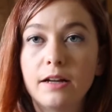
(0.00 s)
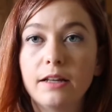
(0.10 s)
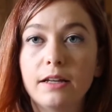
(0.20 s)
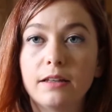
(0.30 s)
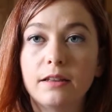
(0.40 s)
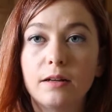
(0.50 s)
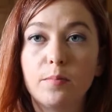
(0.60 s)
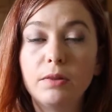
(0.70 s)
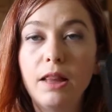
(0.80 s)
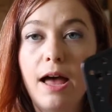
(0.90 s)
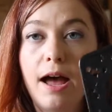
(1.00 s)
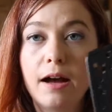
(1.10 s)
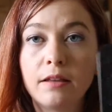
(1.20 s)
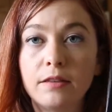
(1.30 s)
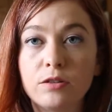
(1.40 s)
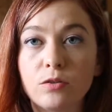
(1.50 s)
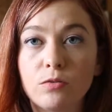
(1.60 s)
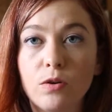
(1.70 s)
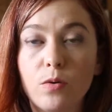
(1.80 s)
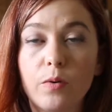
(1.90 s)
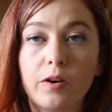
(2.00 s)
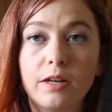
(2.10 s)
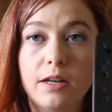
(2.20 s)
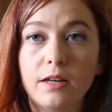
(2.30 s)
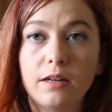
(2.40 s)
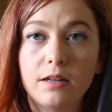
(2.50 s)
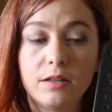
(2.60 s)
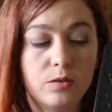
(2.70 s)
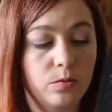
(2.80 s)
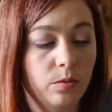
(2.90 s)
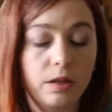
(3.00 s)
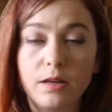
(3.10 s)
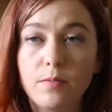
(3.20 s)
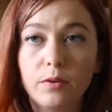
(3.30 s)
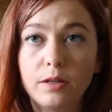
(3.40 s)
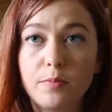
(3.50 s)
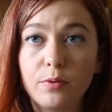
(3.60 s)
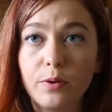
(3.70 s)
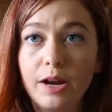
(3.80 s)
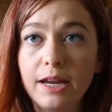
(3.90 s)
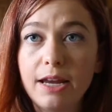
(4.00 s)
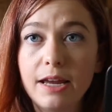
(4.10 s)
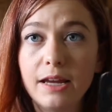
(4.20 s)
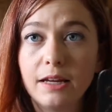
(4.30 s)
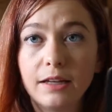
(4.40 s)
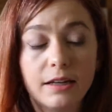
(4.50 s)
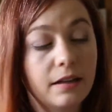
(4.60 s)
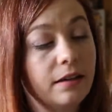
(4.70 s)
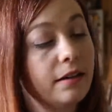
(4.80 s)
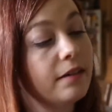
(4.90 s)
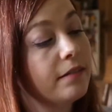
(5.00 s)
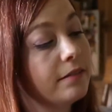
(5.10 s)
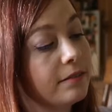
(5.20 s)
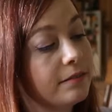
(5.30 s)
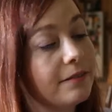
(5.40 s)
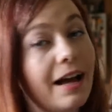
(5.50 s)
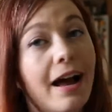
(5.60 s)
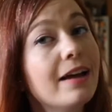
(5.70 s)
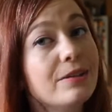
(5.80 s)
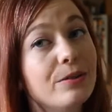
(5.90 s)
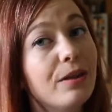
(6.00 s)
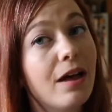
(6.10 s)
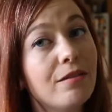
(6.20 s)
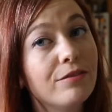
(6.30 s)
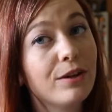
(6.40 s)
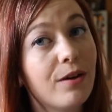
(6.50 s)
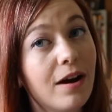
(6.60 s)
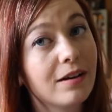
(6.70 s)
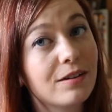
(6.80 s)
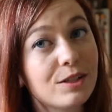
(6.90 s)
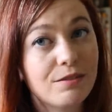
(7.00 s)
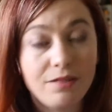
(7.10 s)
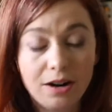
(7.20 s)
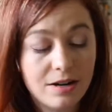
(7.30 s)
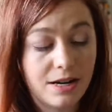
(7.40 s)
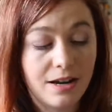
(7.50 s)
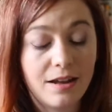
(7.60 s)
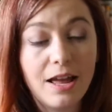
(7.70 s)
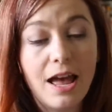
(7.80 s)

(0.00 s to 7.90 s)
and I like that they're black. The scroll working is really pretty. I do love the Chronicles of Narnia.